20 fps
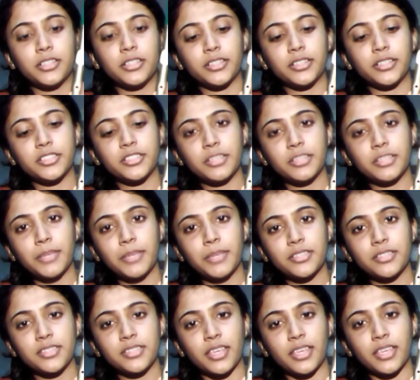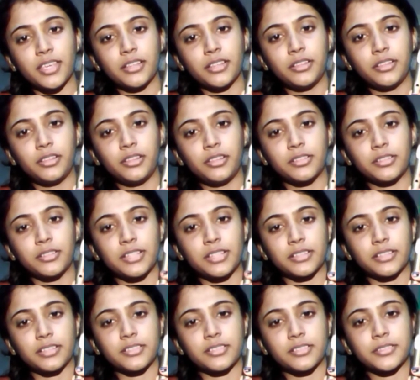the G major scale looks like
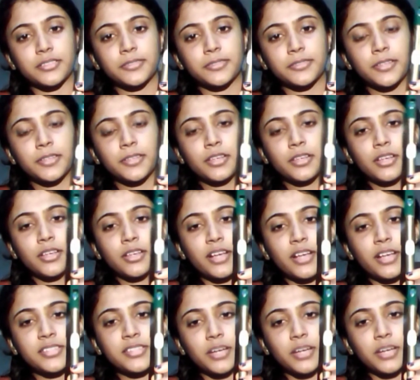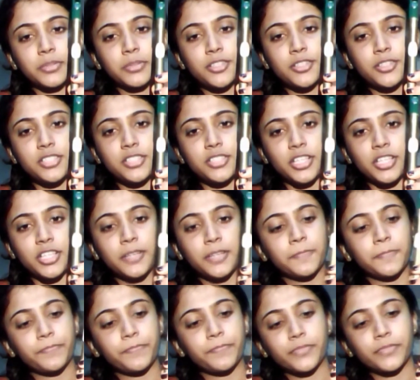this. I start with a G,
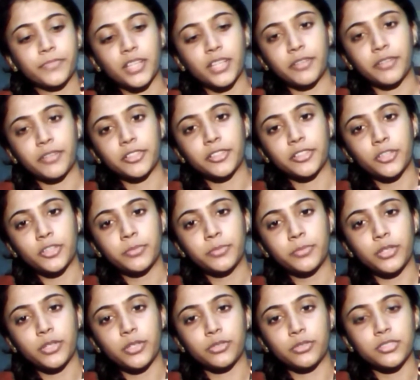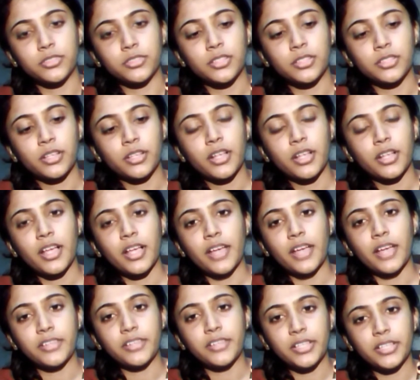covering the top 3 holes, and
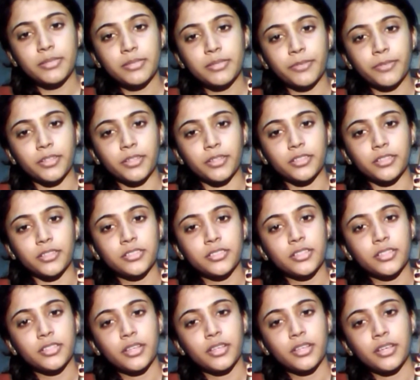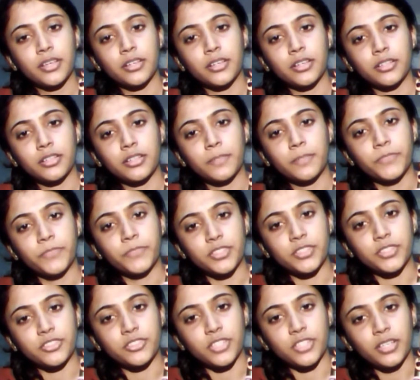release my fingers. This
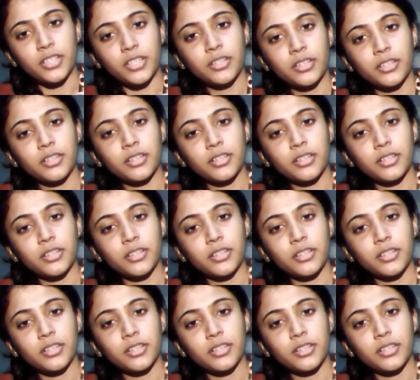is G,